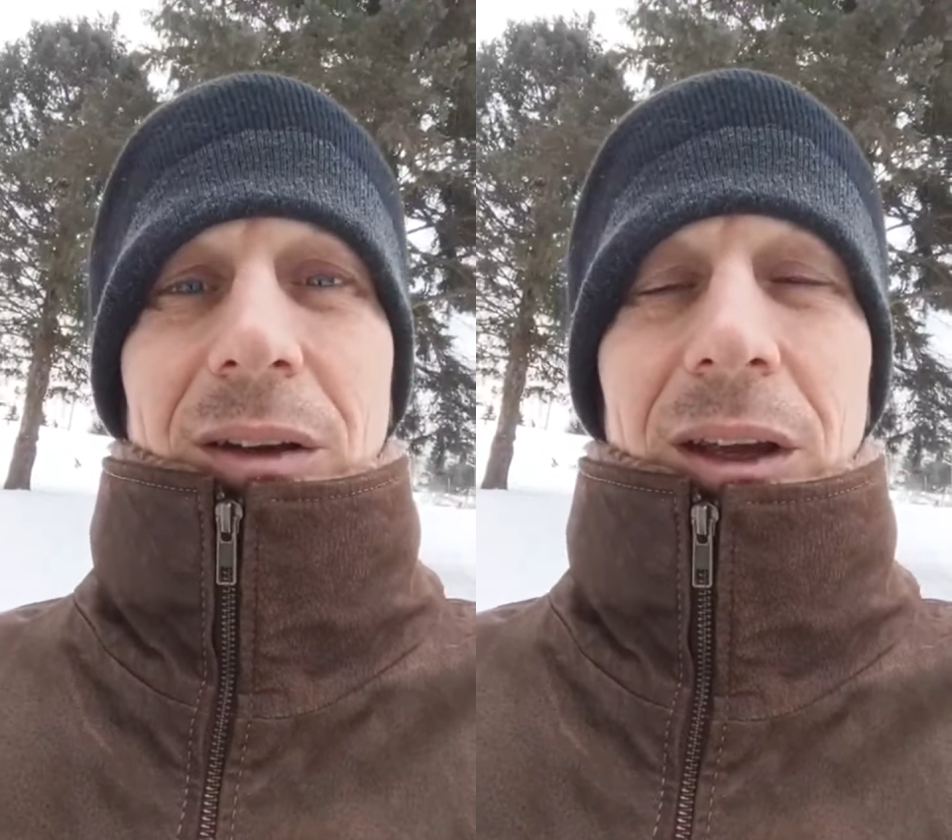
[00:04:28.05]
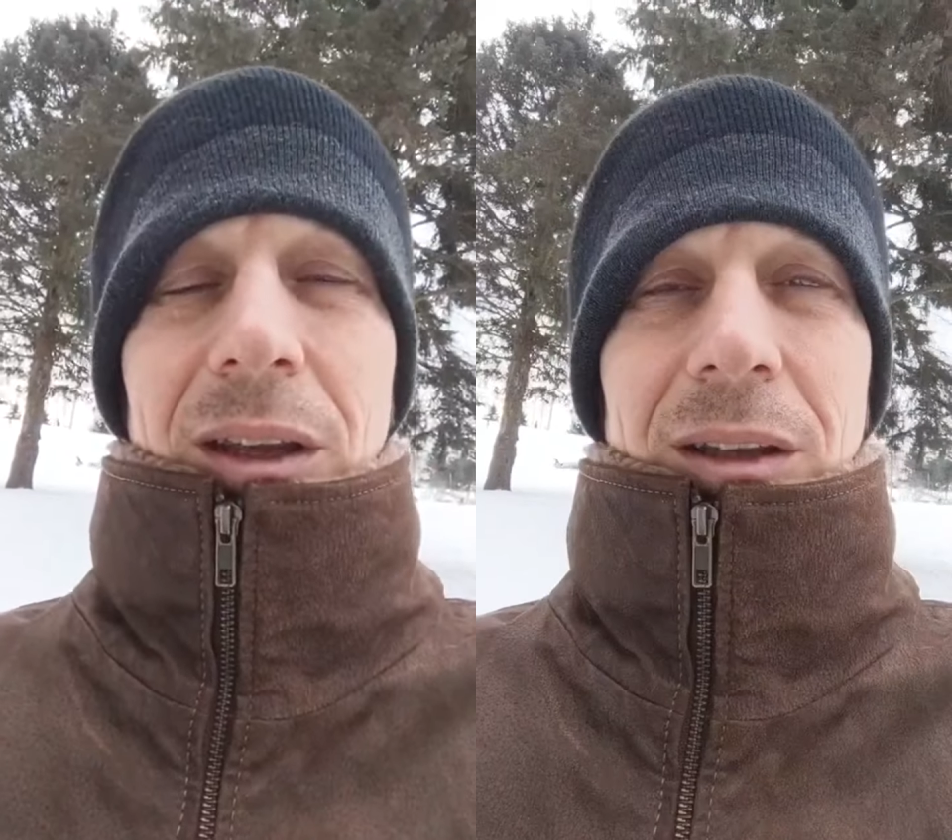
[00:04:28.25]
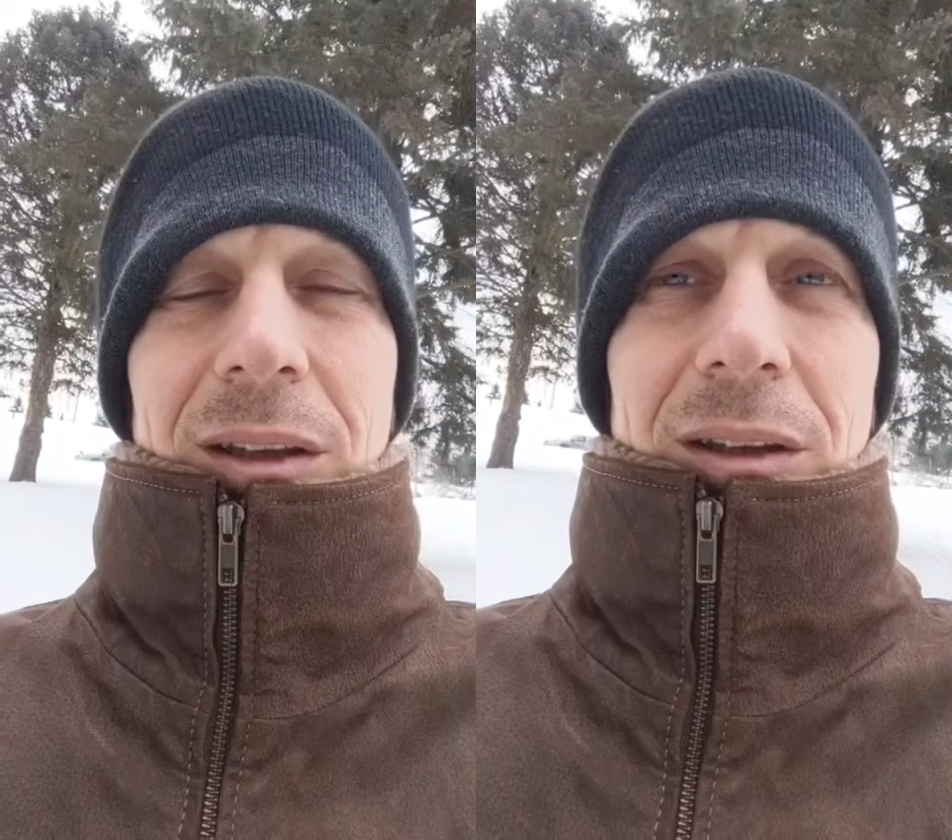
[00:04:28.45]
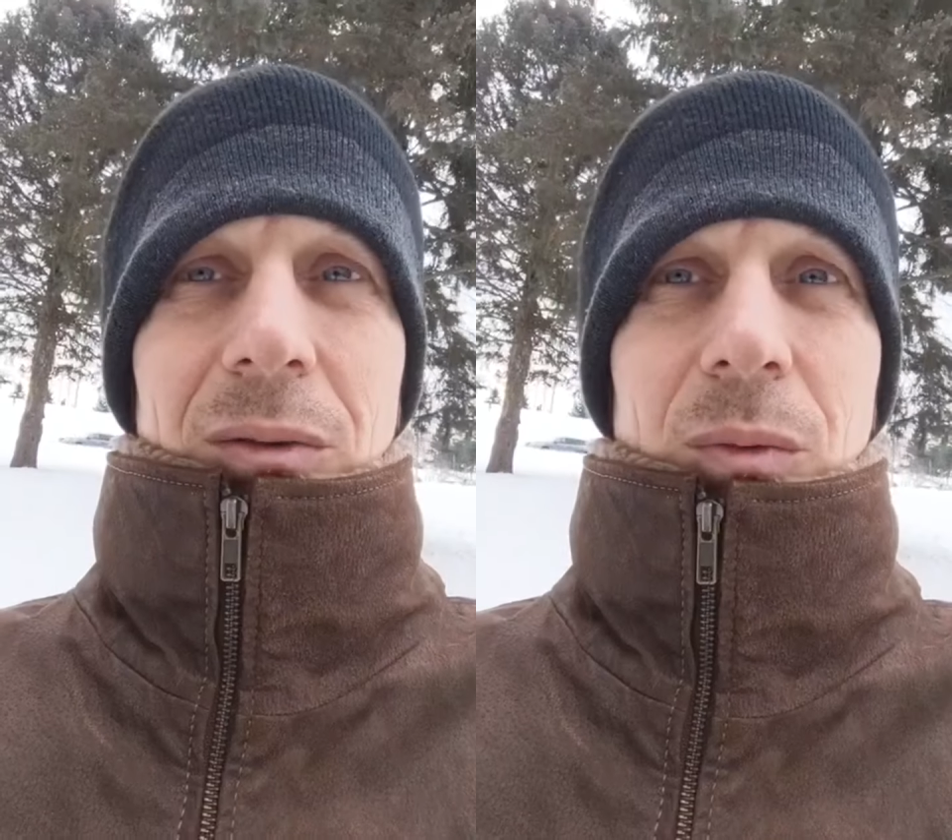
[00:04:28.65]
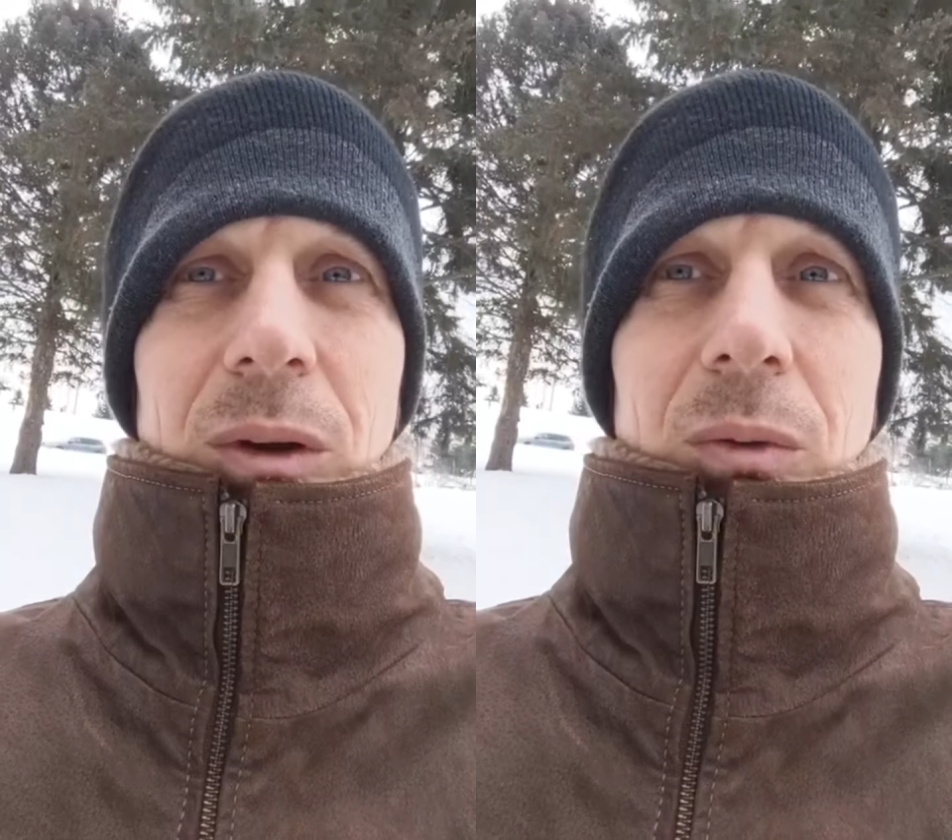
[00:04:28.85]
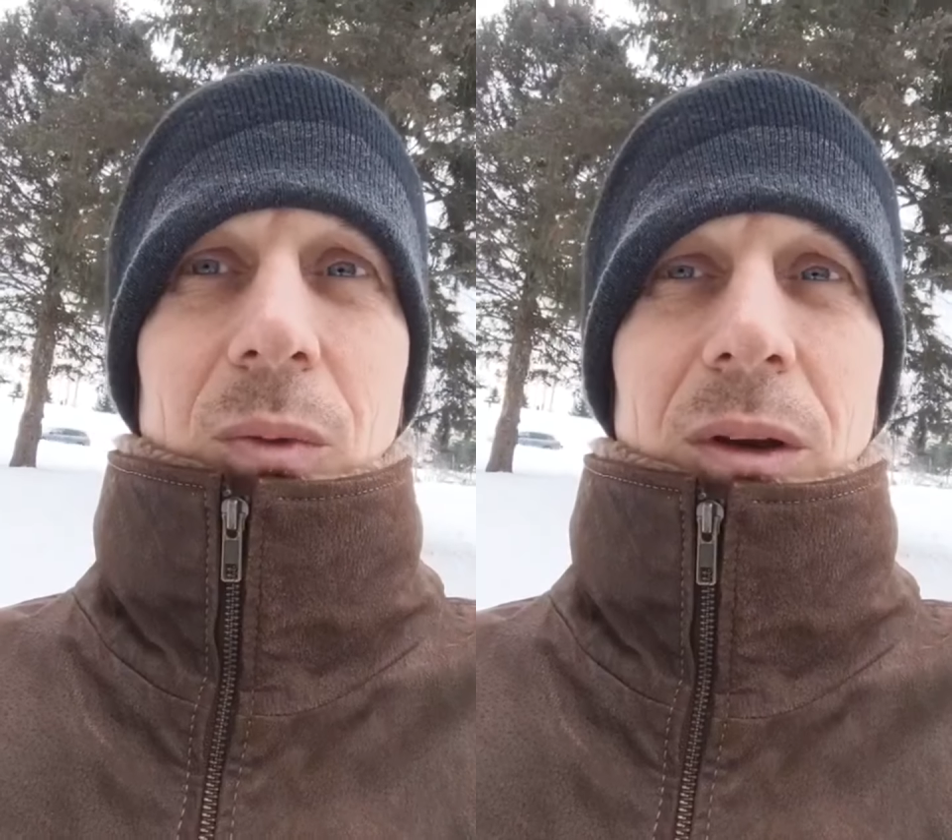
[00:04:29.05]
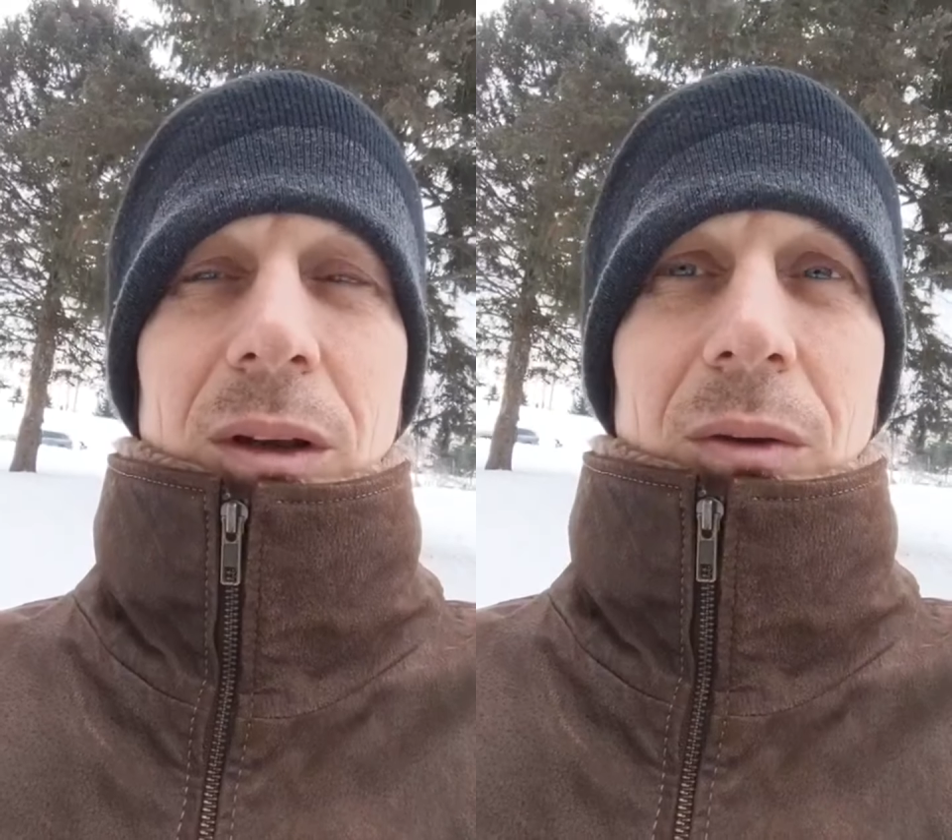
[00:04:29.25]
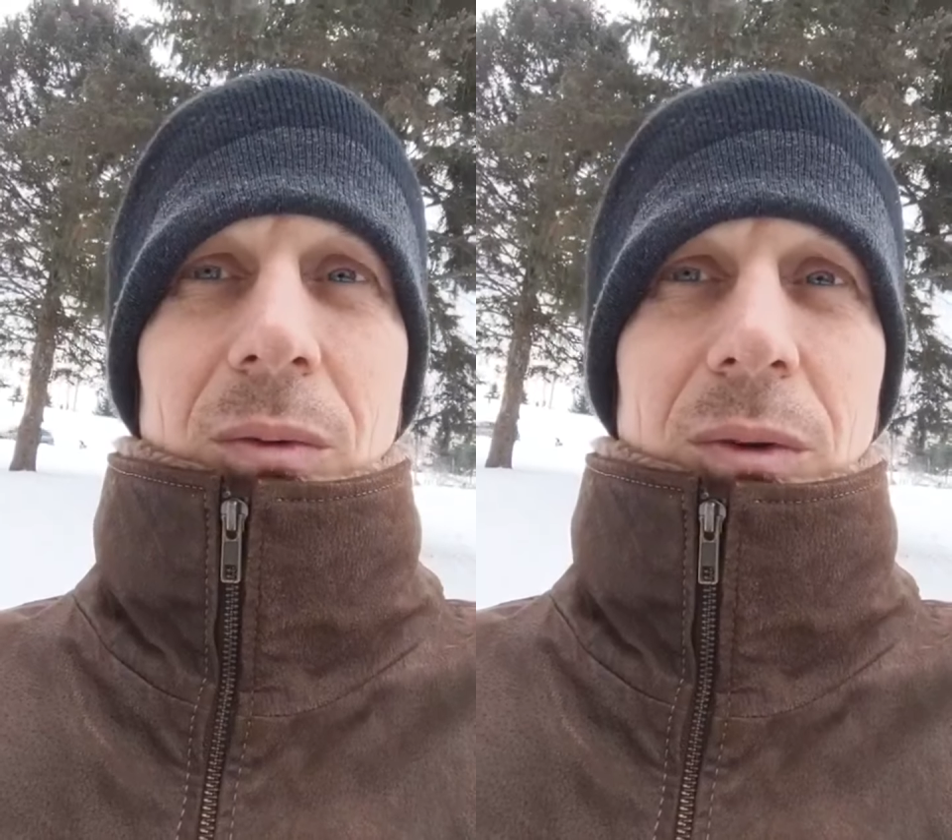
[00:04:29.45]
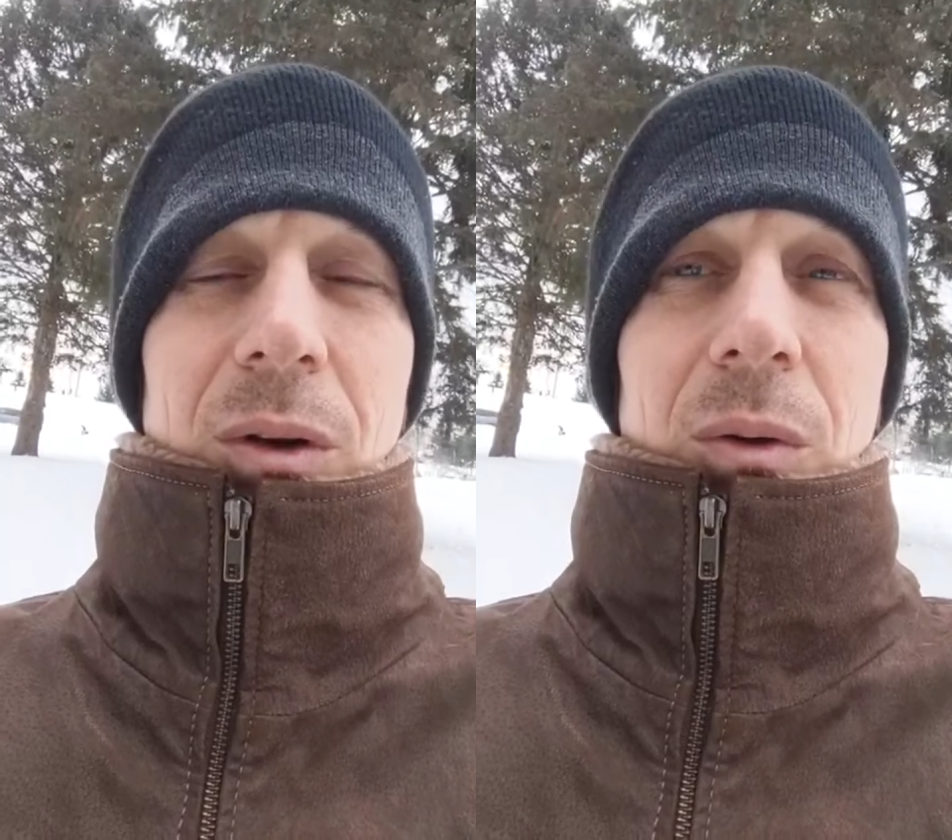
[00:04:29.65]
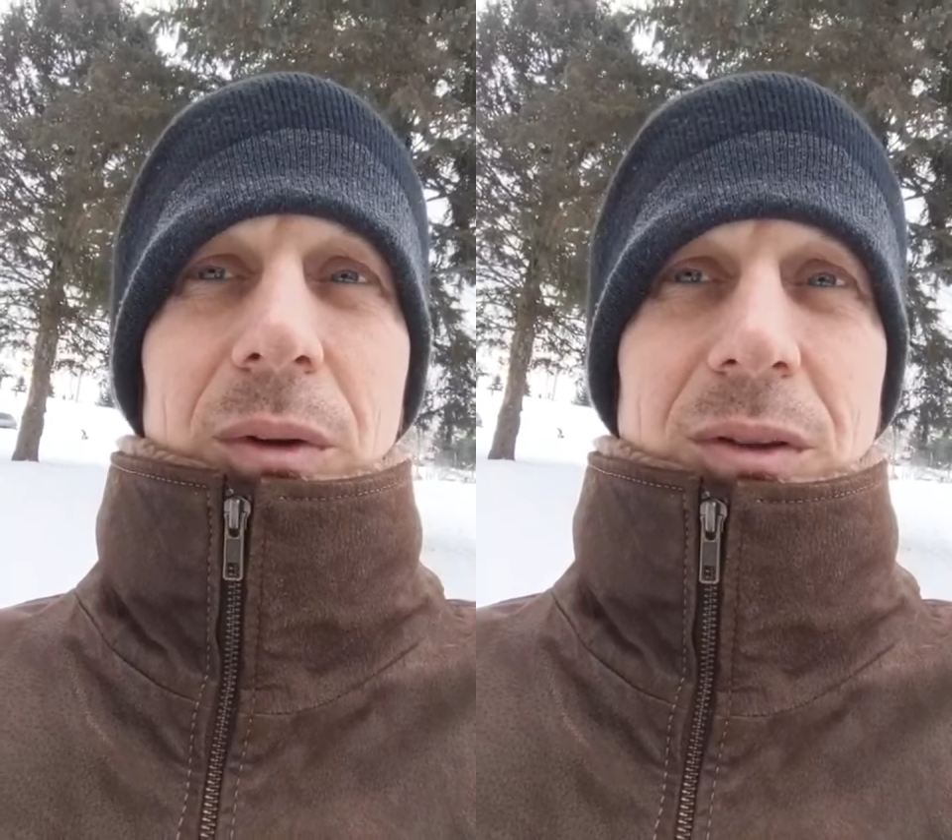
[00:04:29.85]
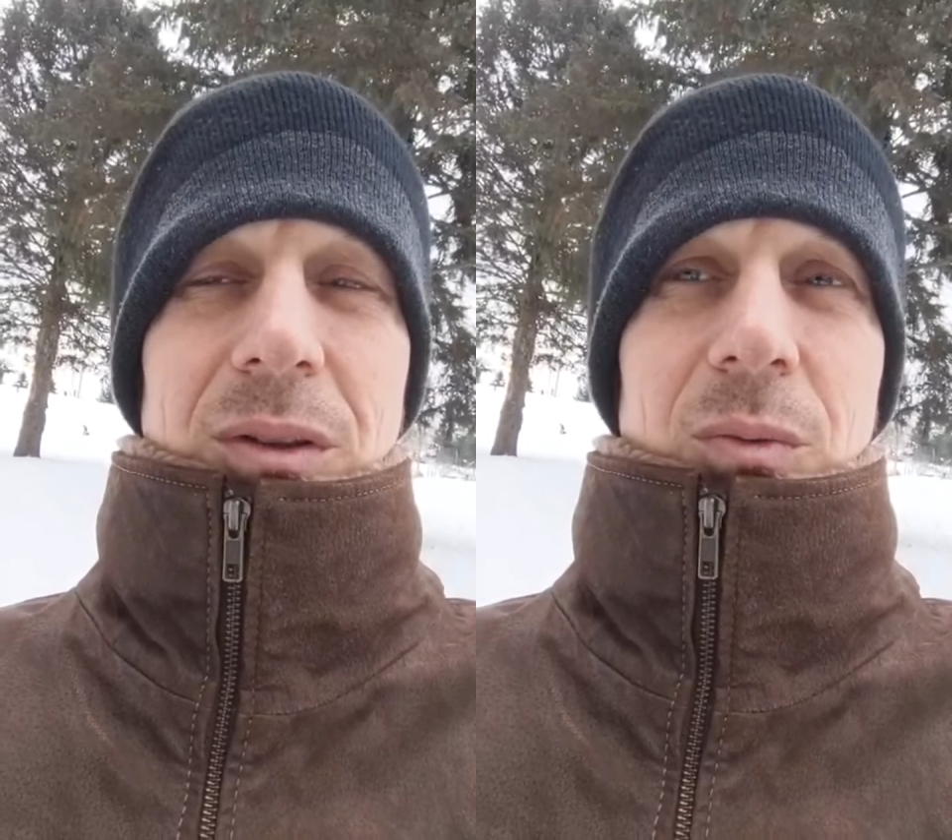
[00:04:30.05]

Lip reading: And we this